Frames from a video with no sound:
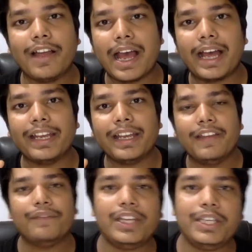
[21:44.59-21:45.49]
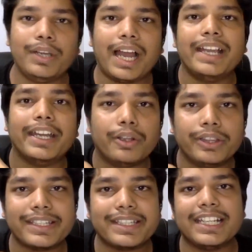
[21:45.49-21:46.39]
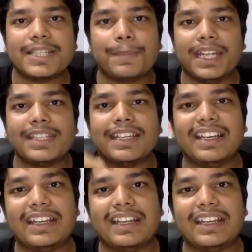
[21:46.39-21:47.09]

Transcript: and when you landed on the sales page,